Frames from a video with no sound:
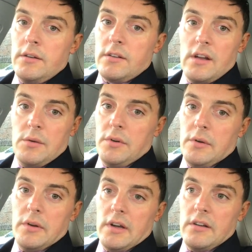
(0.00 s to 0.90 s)
it's a
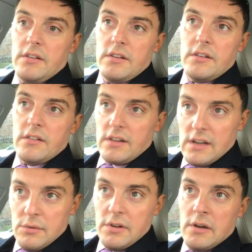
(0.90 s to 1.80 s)
countdown, I guess. It's a
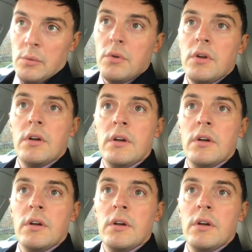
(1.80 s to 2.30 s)
countdown.